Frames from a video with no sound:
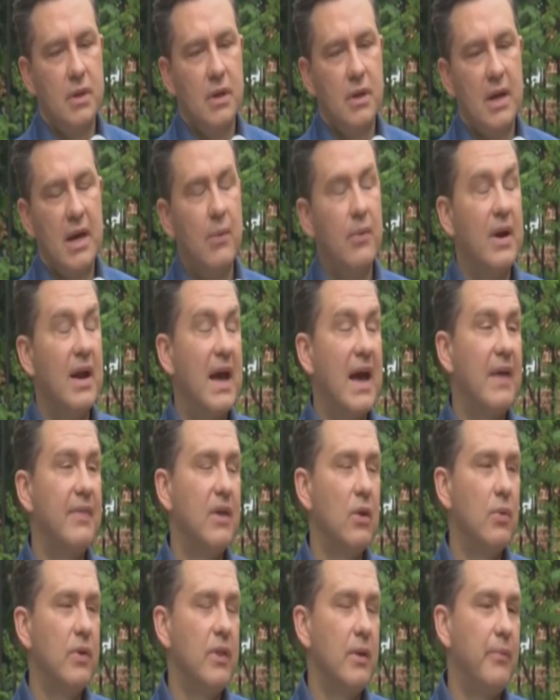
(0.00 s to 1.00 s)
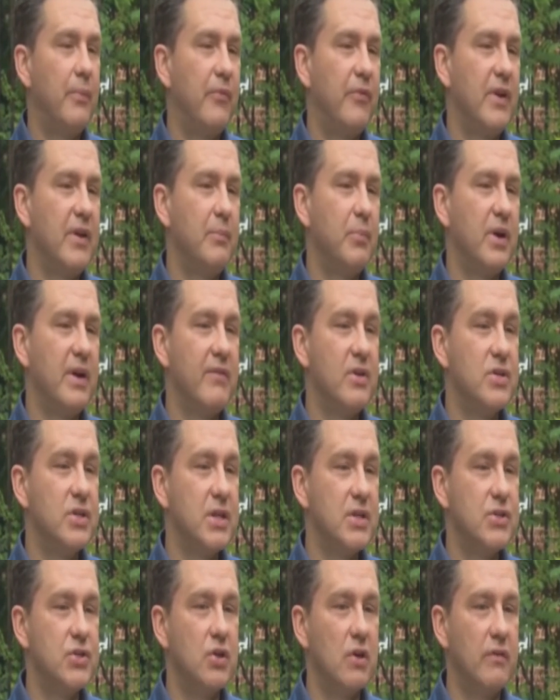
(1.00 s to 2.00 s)
I would add that when the previous
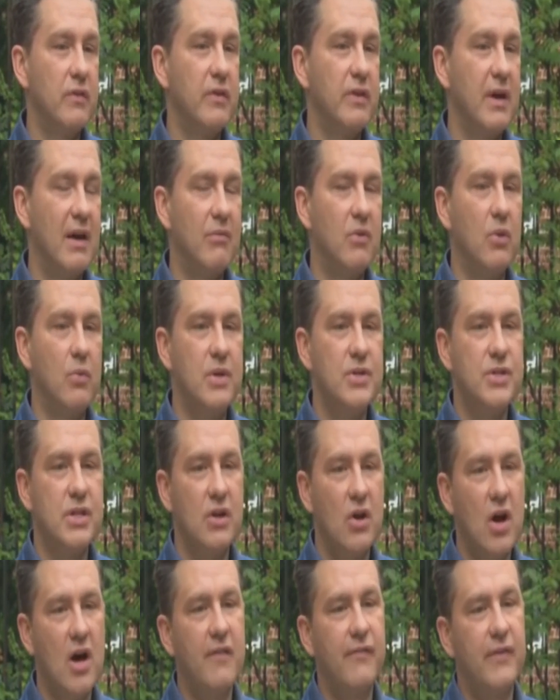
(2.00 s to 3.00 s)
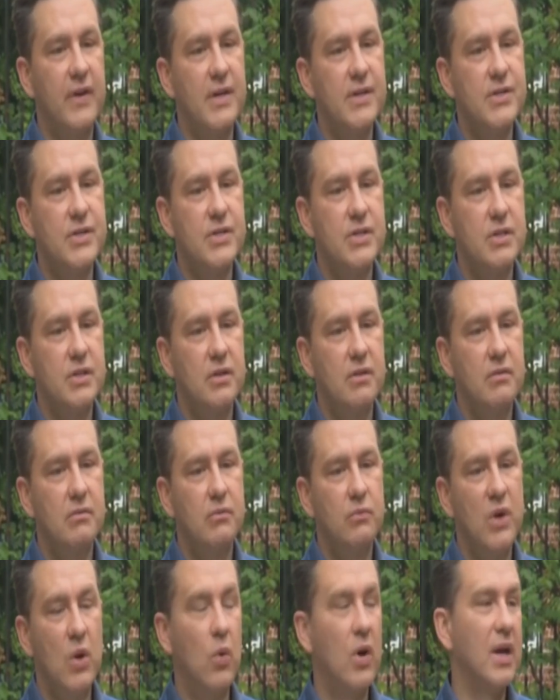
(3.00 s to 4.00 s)
Conservative government was in office,
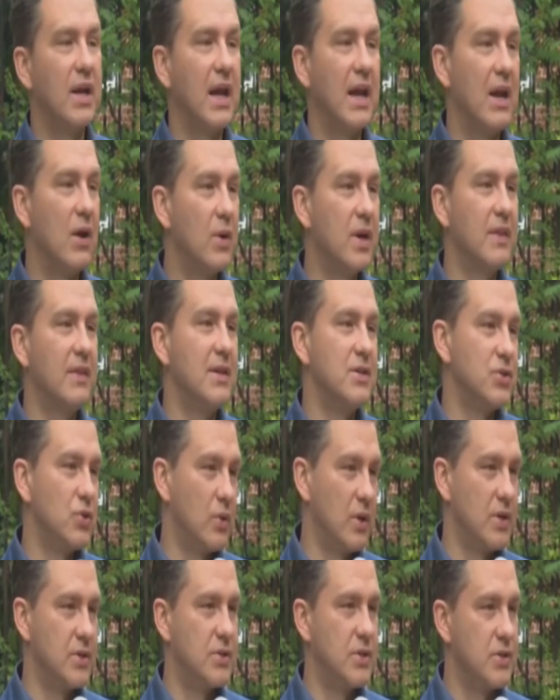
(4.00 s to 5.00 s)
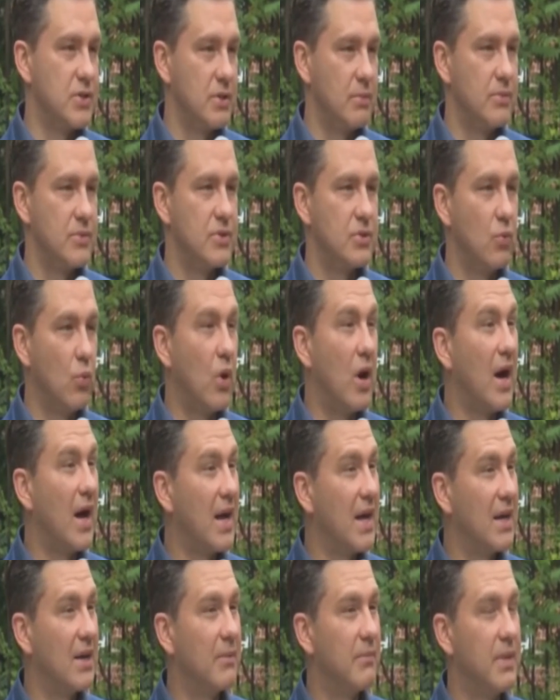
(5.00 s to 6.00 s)
we weren't hearing these criticisms.
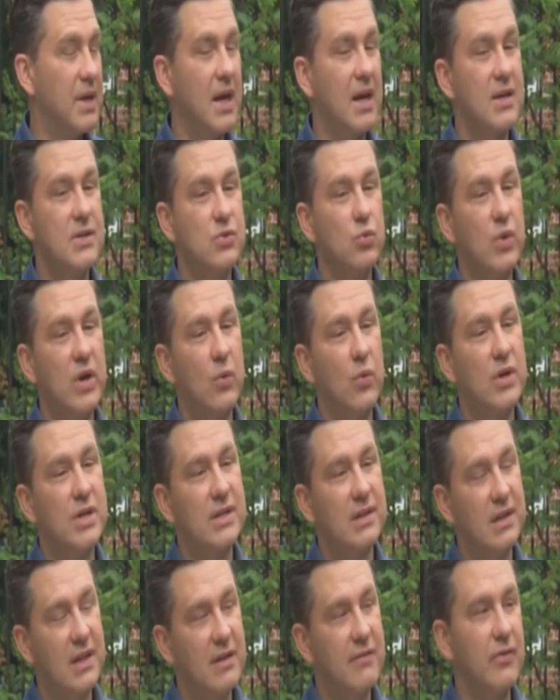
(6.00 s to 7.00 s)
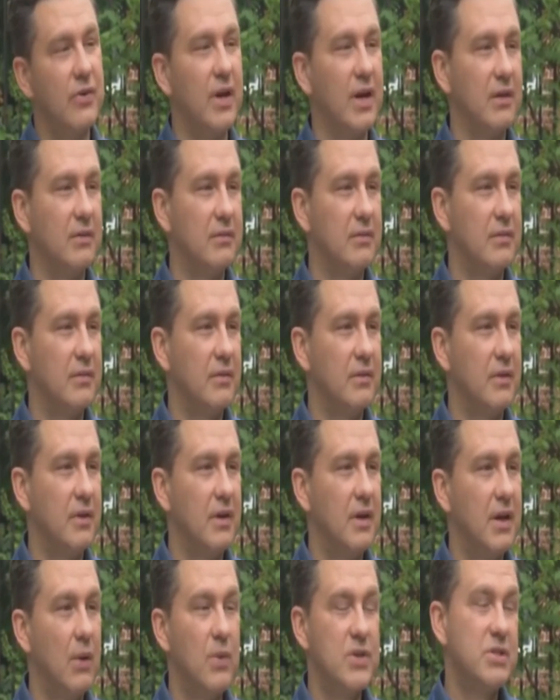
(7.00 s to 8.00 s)
Why? Because we were delivering.
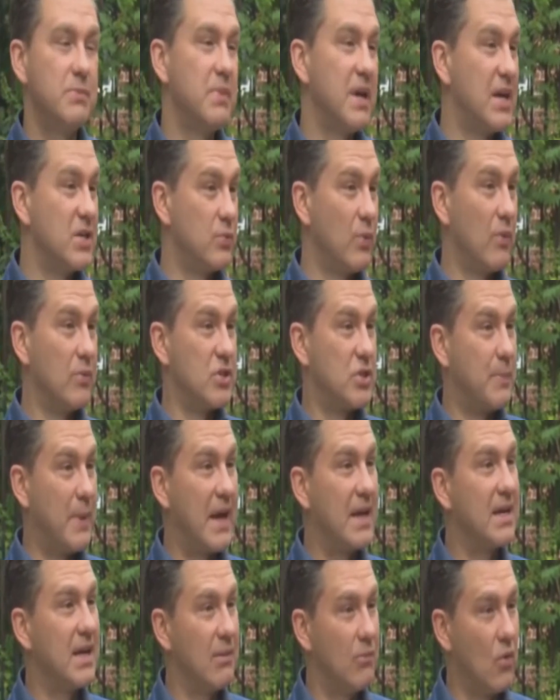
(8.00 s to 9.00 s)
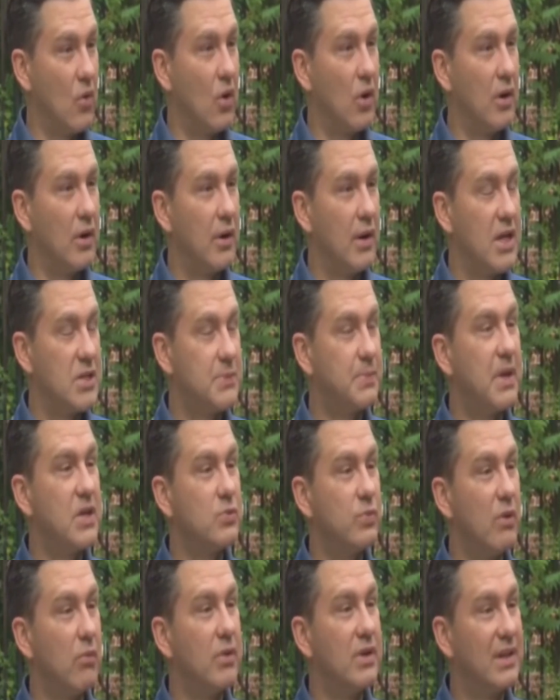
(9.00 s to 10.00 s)
It wasn't because we were spending more, it's
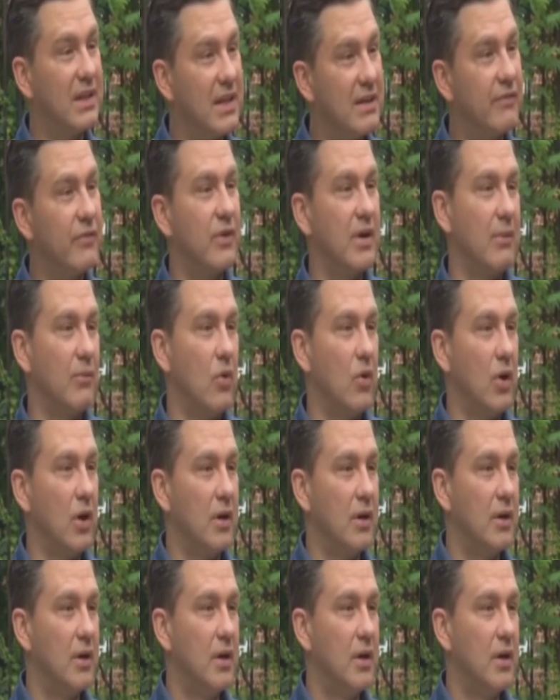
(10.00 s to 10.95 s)
because we were delivering more.